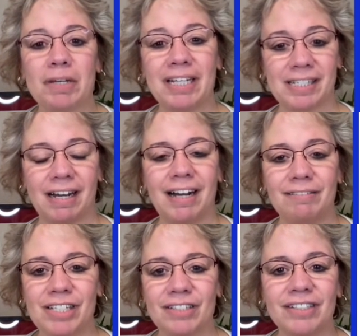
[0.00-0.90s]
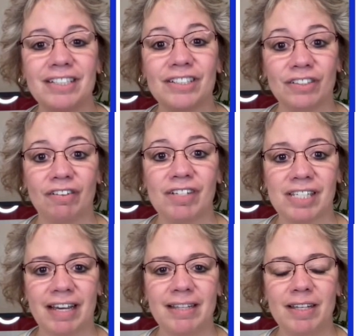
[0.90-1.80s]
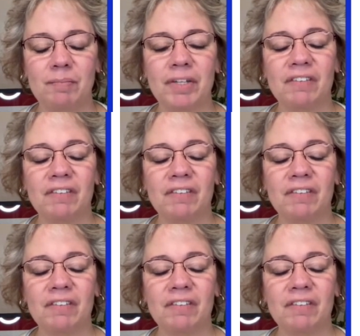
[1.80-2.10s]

because I was learning alongside them.